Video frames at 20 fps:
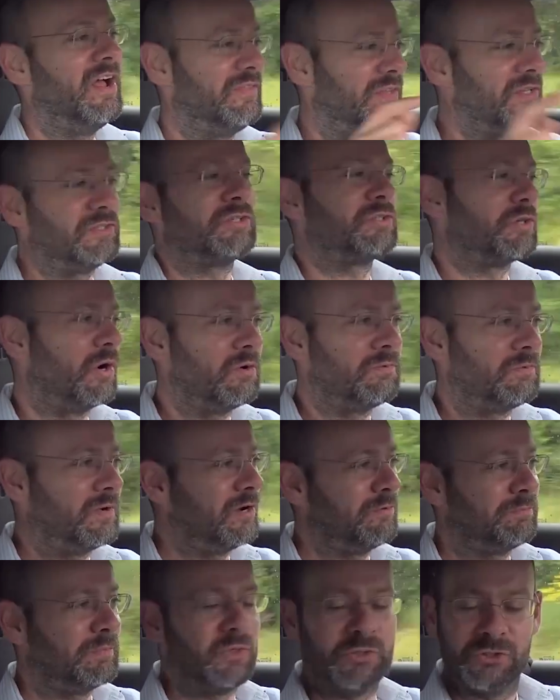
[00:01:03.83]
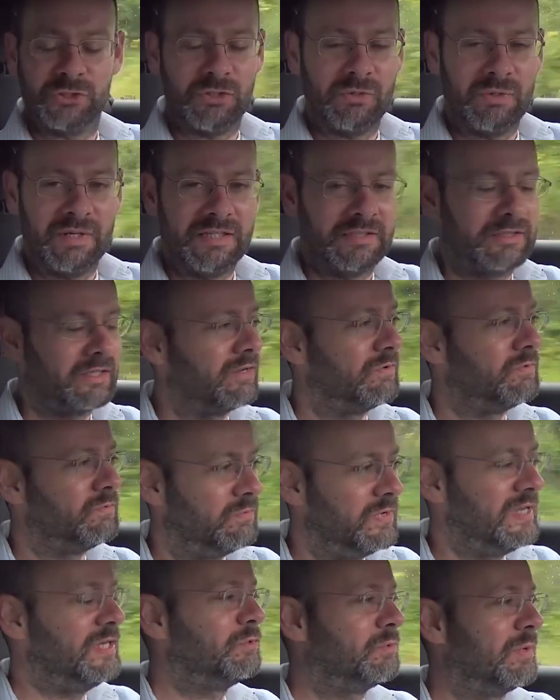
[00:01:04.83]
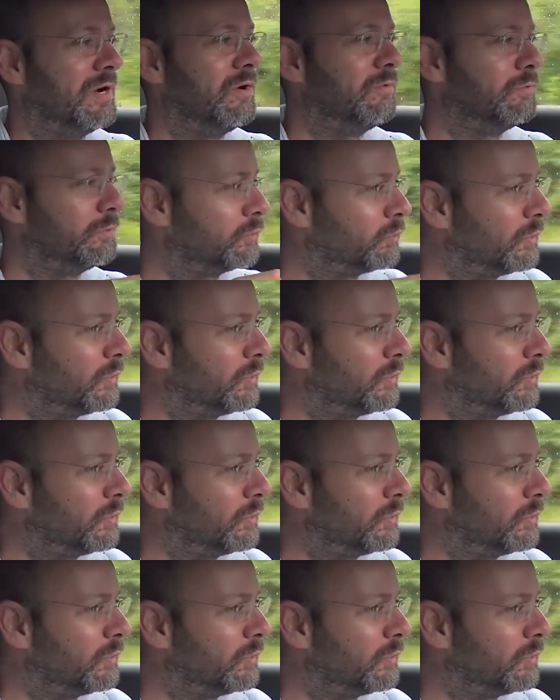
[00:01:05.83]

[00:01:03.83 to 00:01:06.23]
This has got a 5.2 litre V12